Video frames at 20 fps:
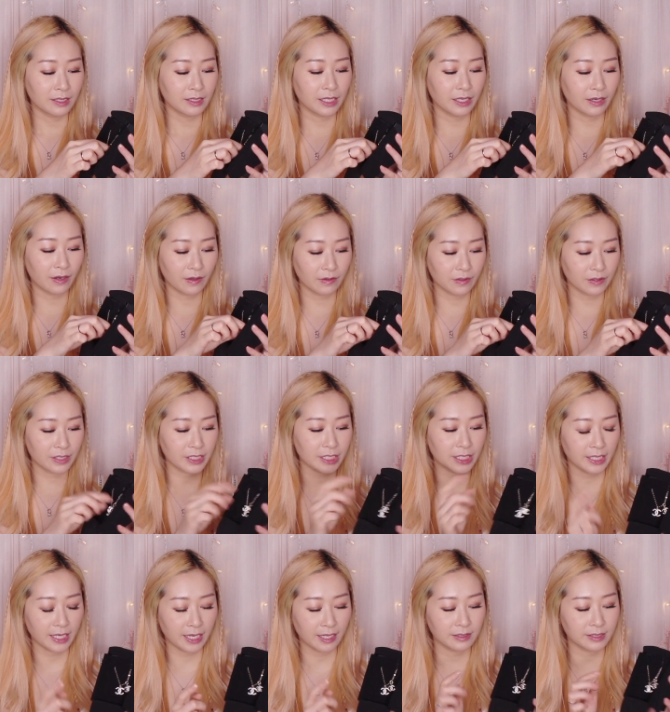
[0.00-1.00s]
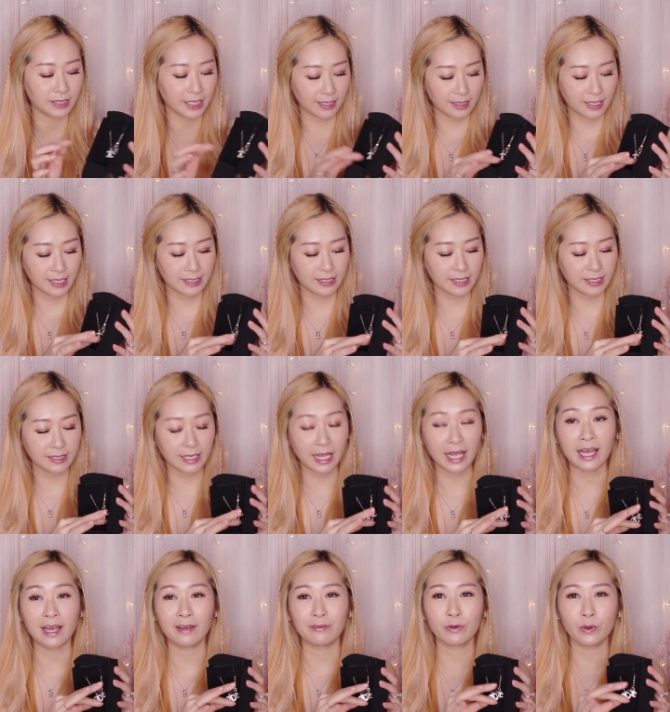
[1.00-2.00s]
The other Chanel necklaces
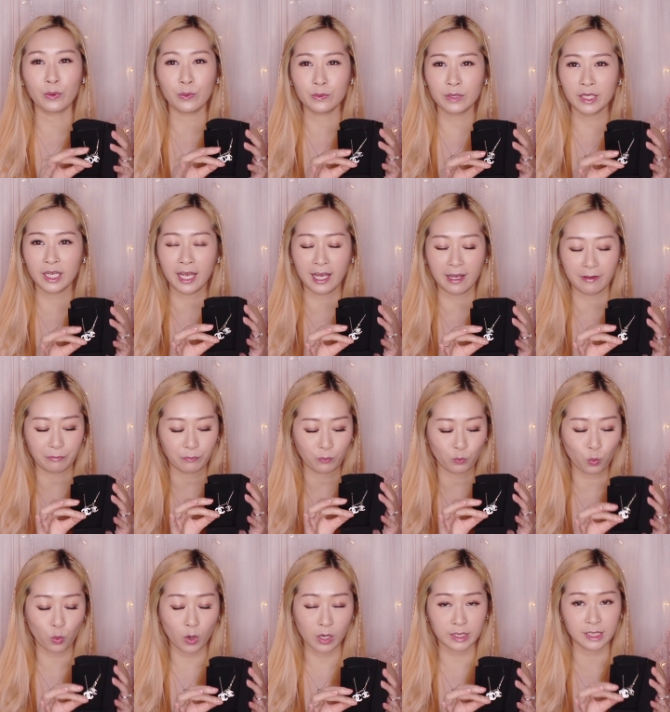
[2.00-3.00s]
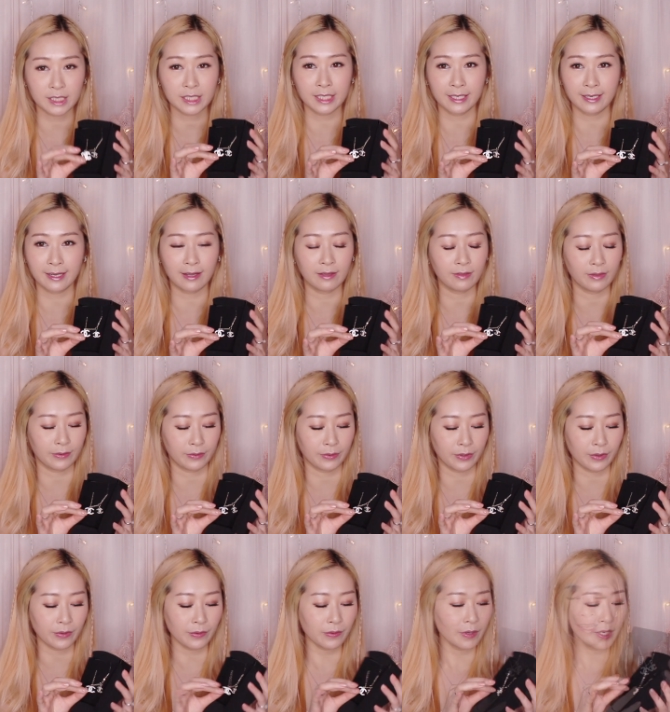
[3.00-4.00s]
I have only have 1 Chanel
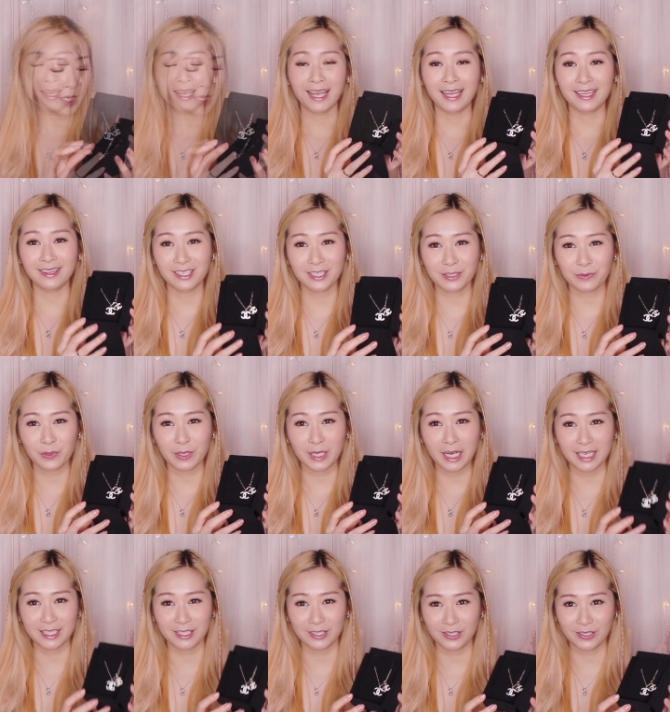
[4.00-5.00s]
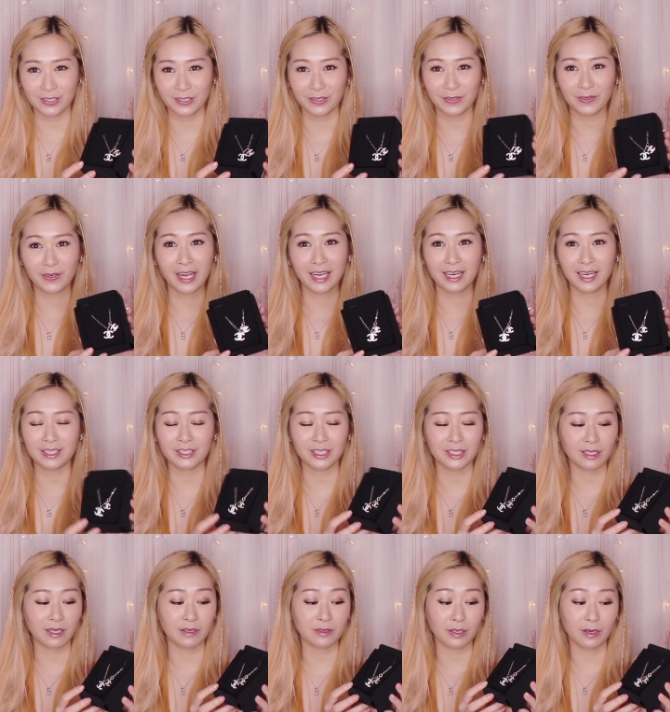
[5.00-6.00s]
logo, and this one has 2, and I
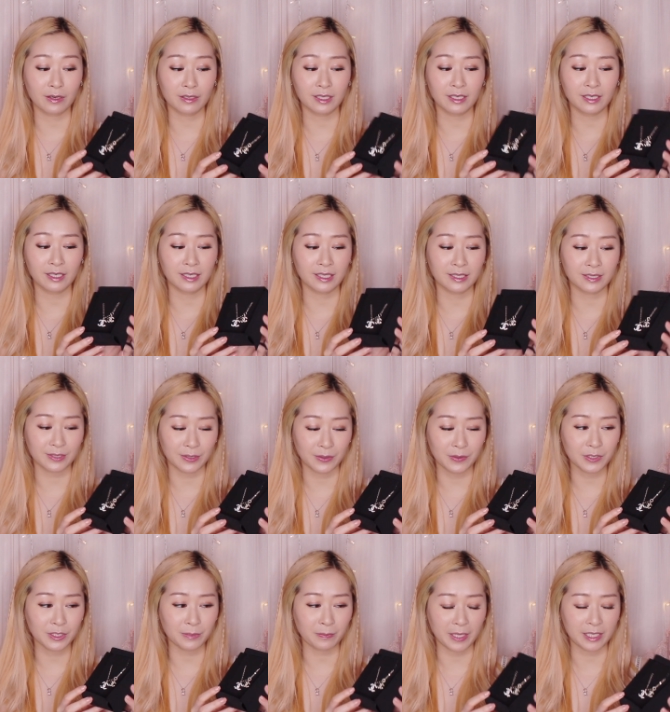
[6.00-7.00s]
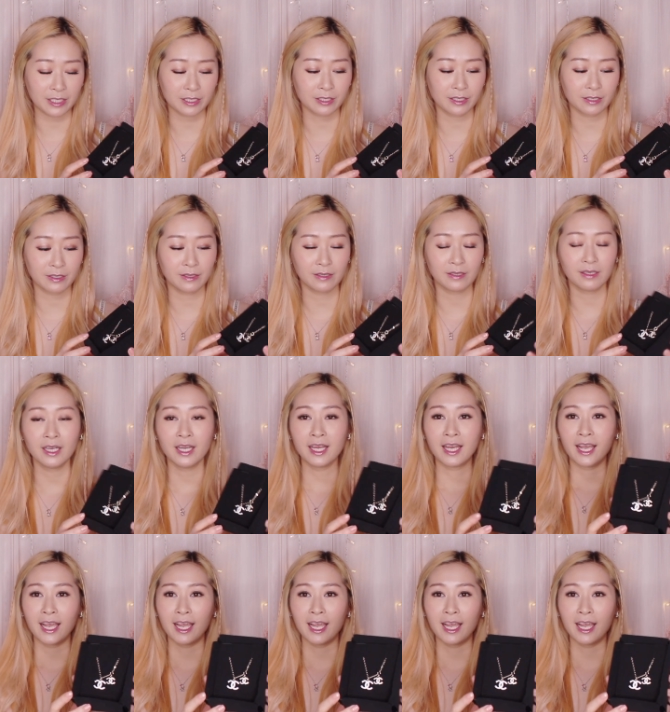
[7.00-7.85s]
just thought it is so special.